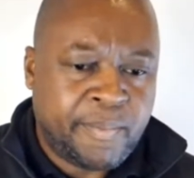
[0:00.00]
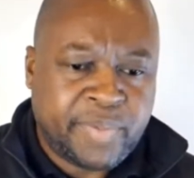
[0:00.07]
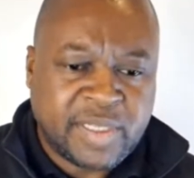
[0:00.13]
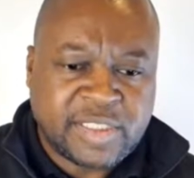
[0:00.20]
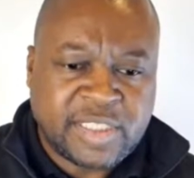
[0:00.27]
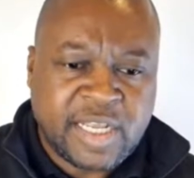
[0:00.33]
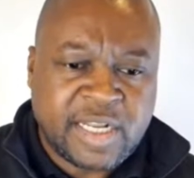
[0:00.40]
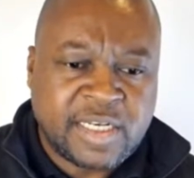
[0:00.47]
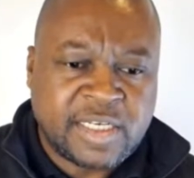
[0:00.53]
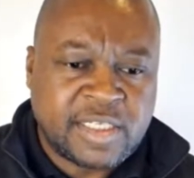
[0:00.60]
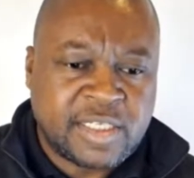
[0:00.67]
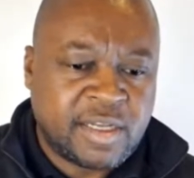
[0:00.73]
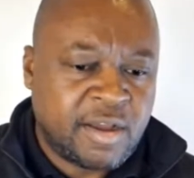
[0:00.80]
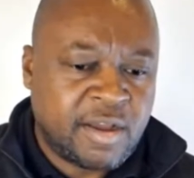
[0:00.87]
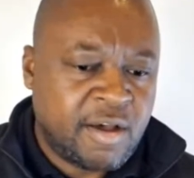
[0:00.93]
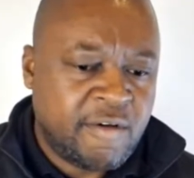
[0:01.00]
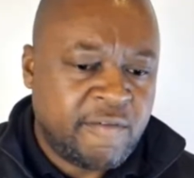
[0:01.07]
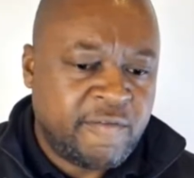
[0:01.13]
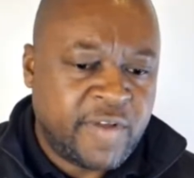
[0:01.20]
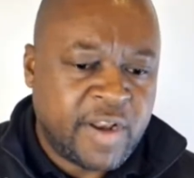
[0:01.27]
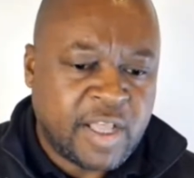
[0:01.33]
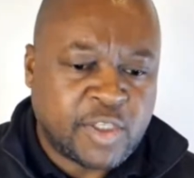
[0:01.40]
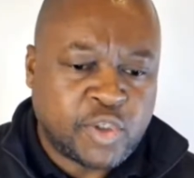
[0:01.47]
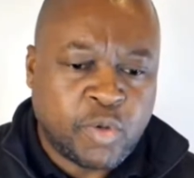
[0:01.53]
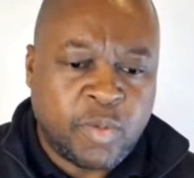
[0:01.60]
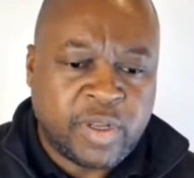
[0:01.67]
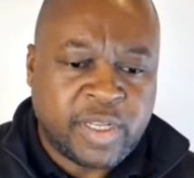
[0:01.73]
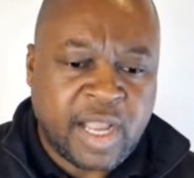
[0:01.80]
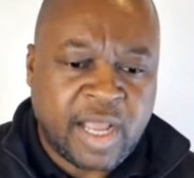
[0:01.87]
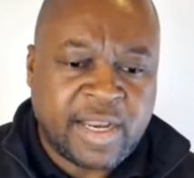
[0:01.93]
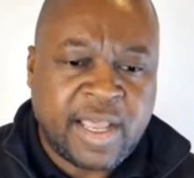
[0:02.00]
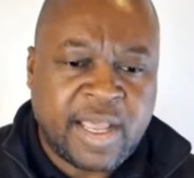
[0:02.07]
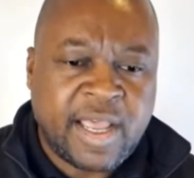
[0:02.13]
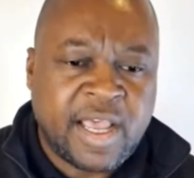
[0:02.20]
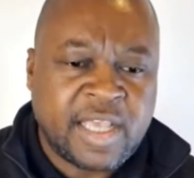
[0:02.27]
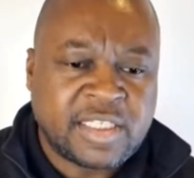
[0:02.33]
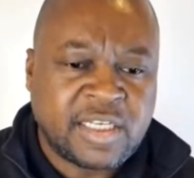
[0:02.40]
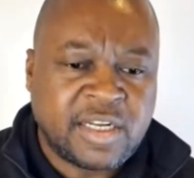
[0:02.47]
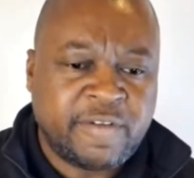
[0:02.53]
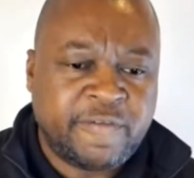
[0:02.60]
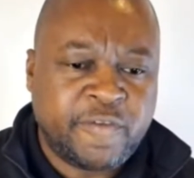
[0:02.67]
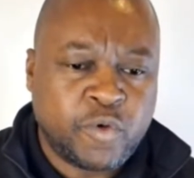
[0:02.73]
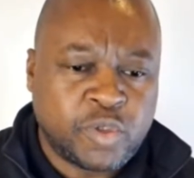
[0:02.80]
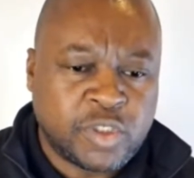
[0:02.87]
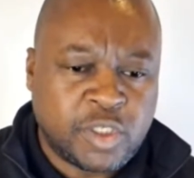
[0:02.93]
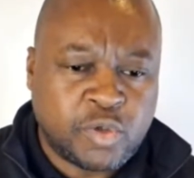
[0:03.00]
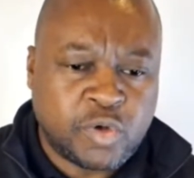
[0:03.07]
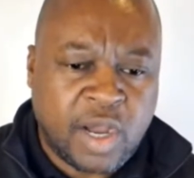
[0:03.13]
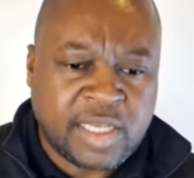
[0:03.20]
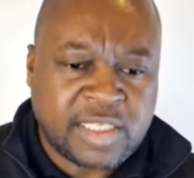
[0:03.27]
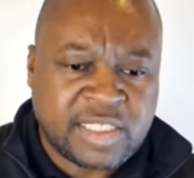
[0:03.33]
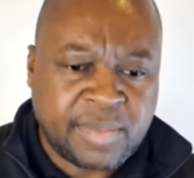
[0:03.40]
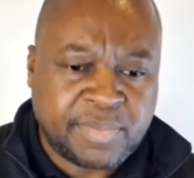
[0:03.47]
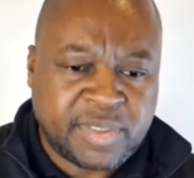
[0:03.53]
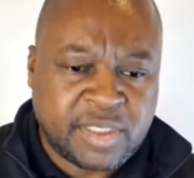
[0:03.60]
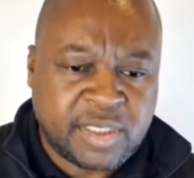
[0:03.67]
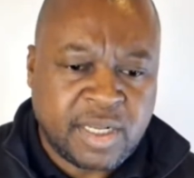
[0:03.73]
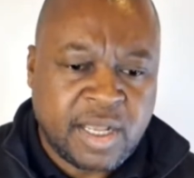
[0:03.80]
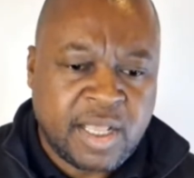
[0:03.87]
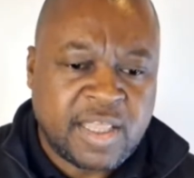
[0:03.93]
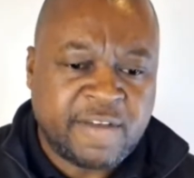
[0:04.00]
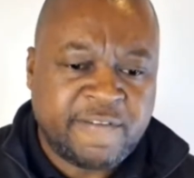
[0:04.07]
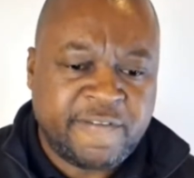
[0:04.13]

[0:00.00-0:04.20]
President Venancio Mondlane, has refused to accept the